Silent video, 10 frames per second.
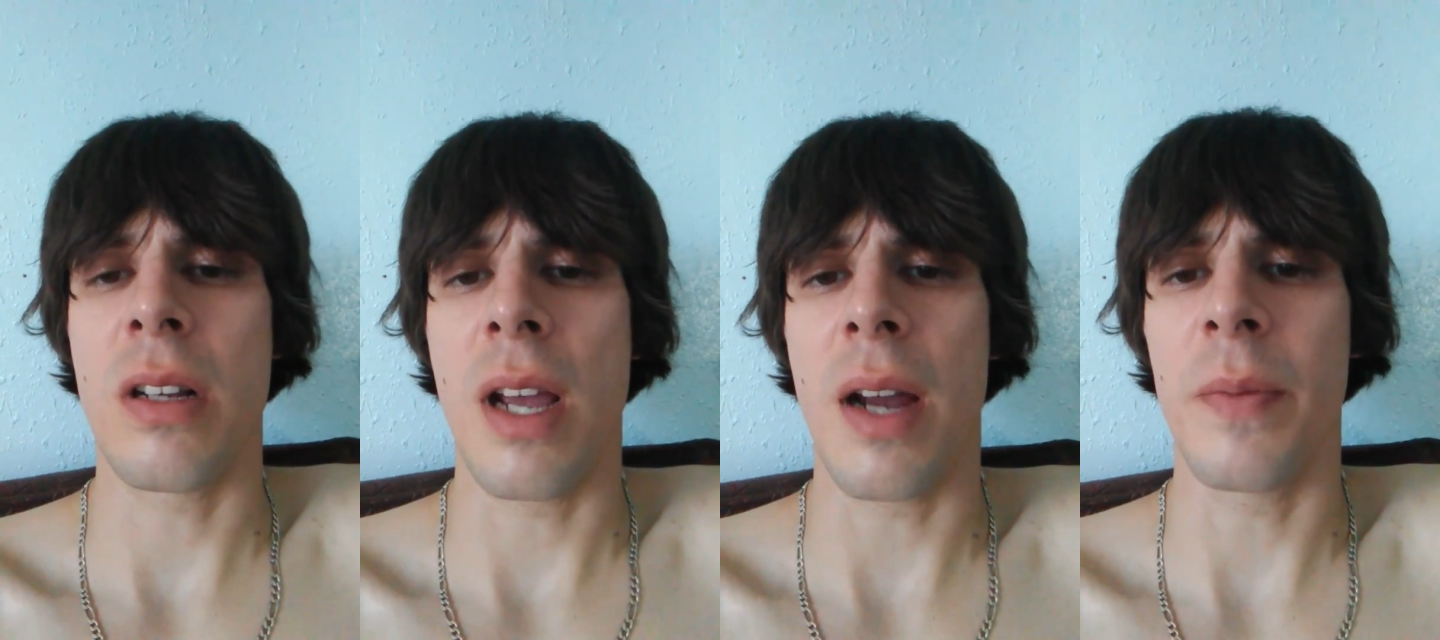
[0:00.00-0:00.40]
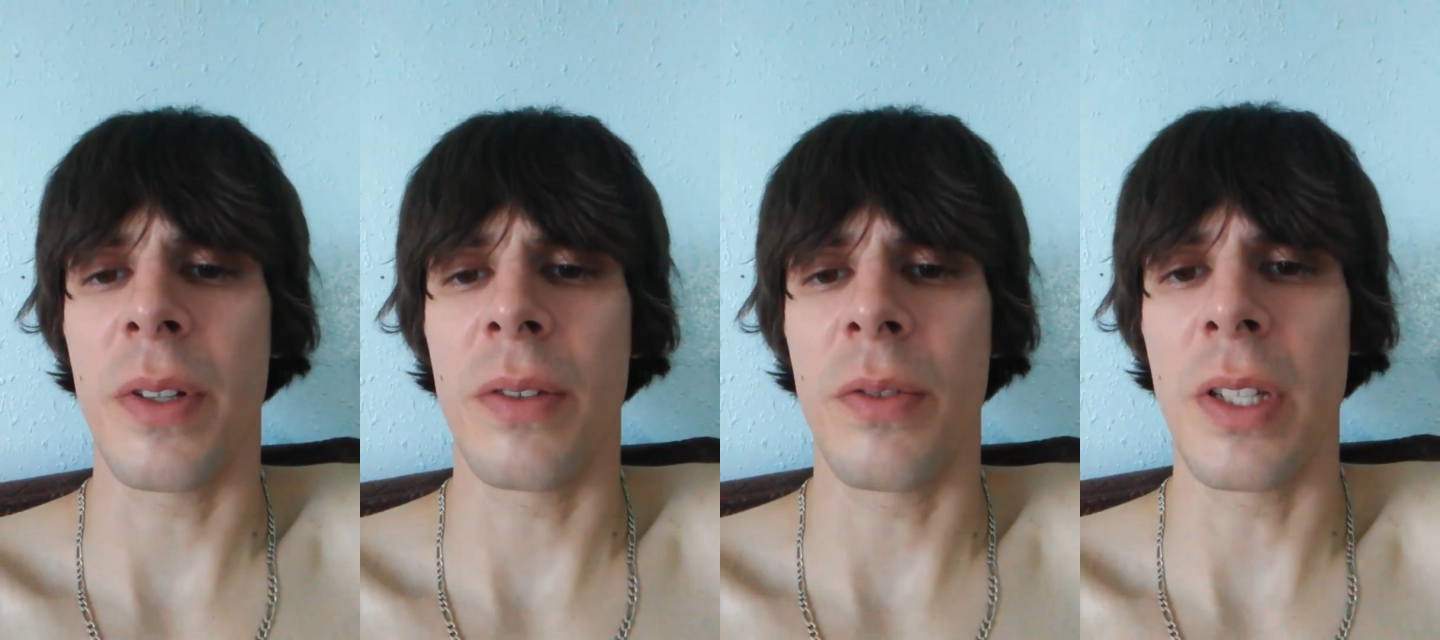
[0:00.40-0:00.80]
to
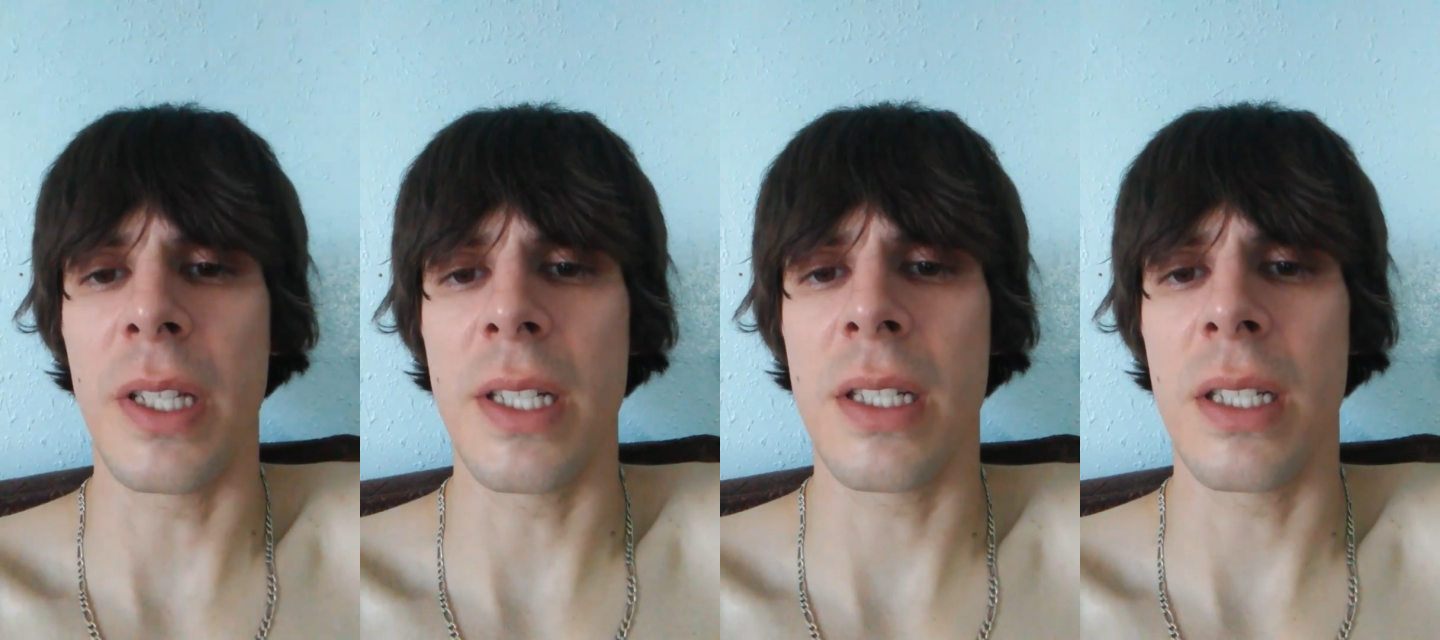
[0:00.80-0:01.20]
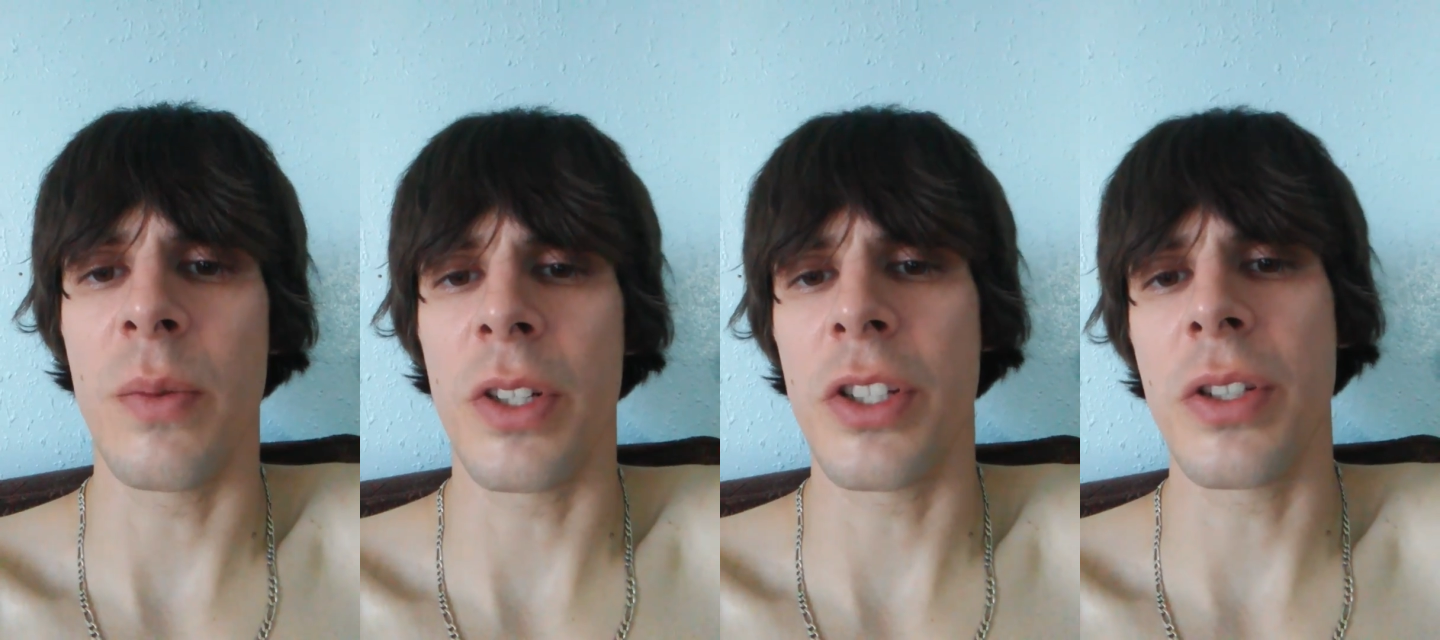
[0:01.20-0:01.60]
happen really easily
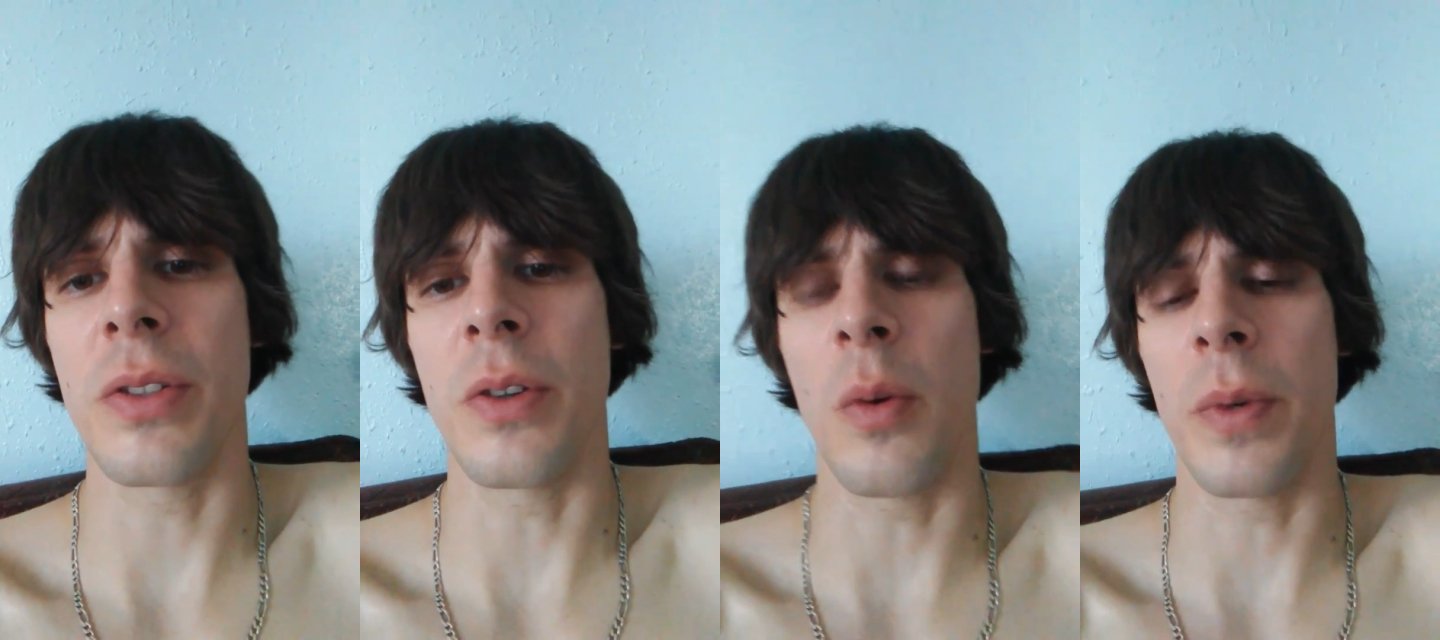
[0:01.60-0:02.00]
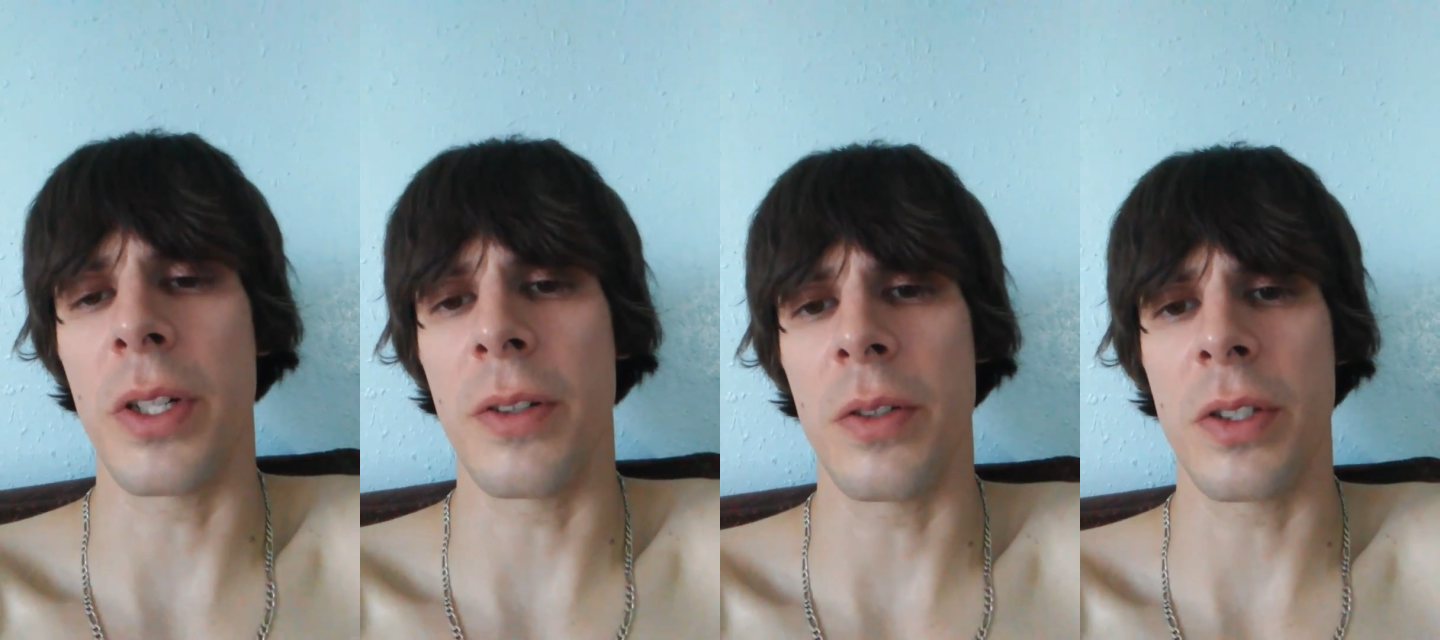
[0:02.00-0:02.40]
once you open
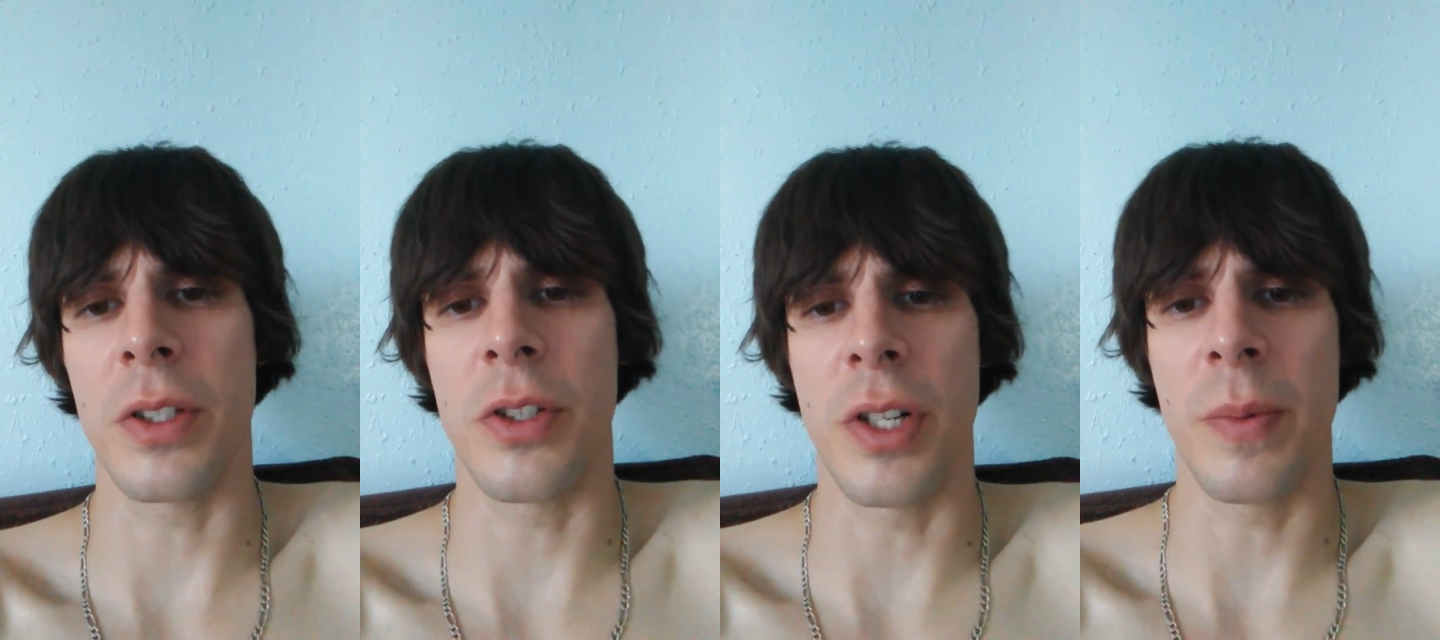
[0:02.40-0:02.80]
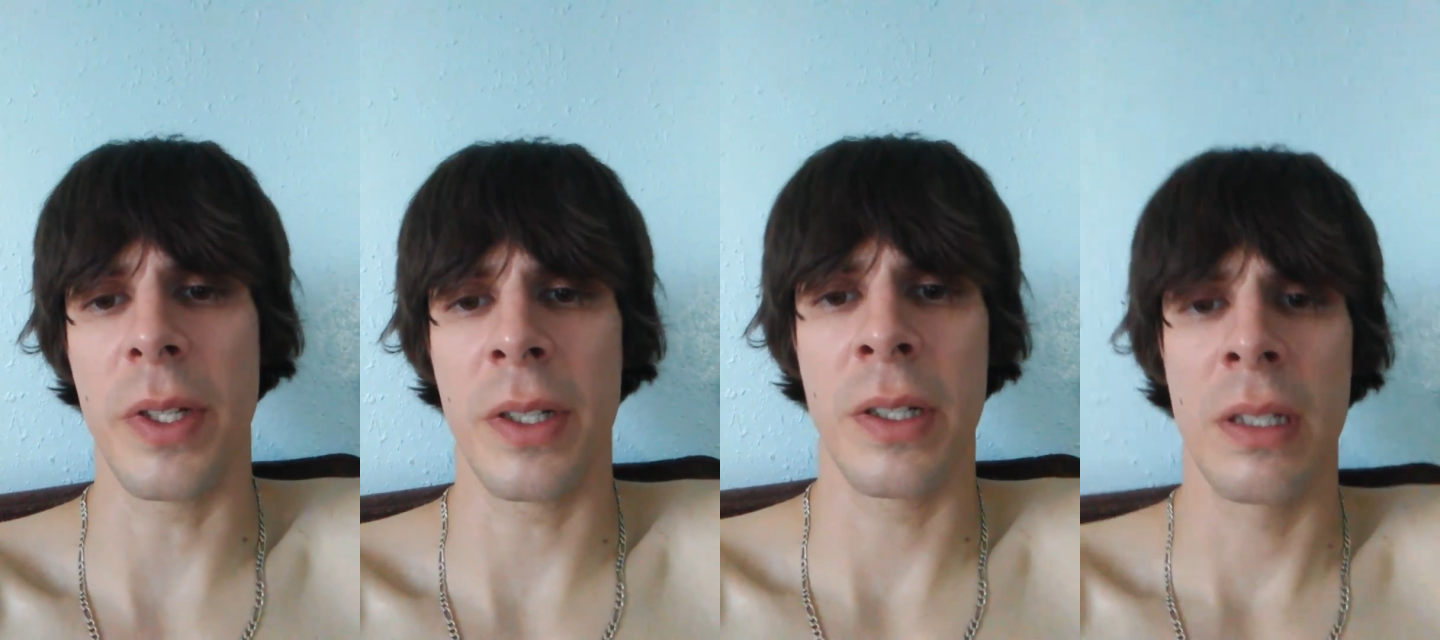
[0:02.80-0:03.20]
your lucid
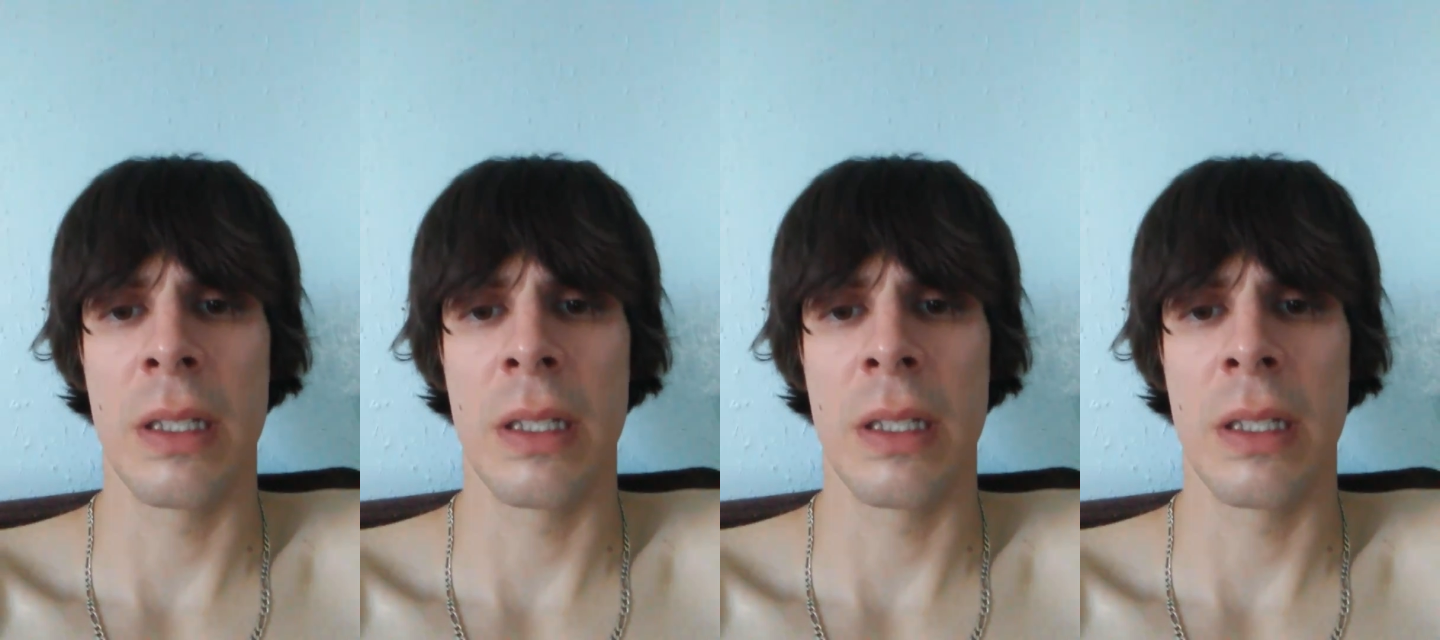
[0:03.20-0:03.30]
dreaming.